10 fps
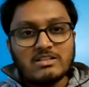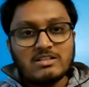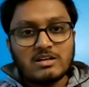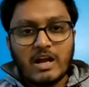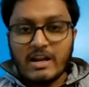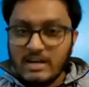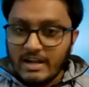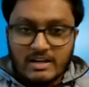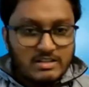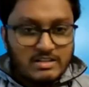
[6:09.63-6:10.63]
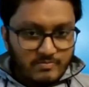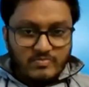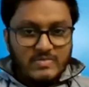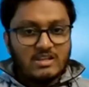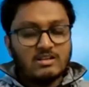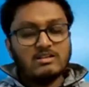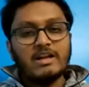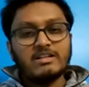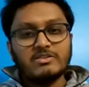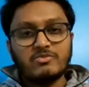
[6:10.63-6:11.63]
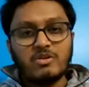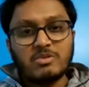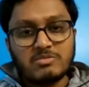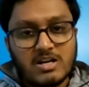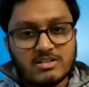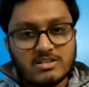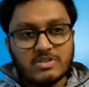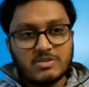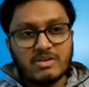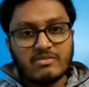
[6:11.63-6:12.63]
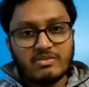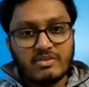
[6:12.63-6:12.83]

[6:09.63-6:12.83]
I start I like writing, writing form of journalism is my